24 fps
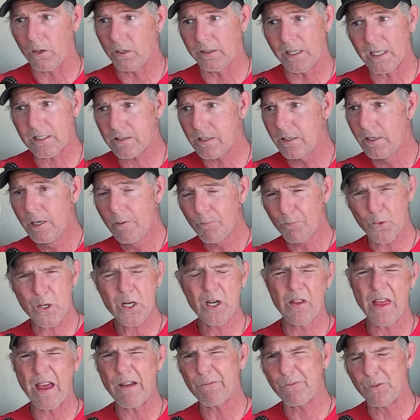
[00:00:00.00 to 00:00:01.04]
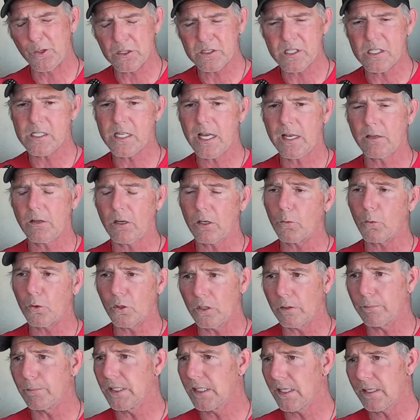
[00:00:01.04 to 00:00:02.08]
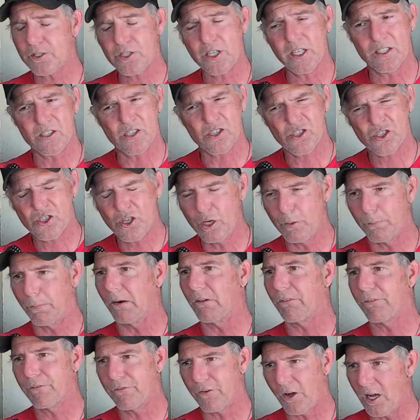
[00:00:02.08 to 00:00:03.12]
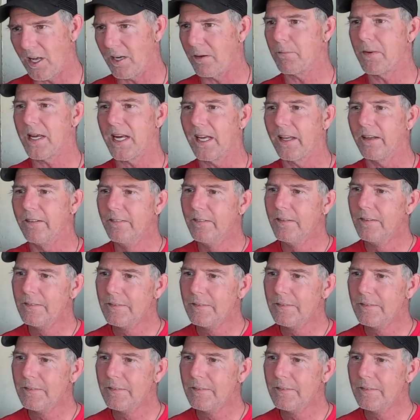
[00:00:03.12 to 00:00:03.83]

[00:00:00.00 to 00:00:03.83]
And we call that first ascent in our world, but that shit's super fun, man.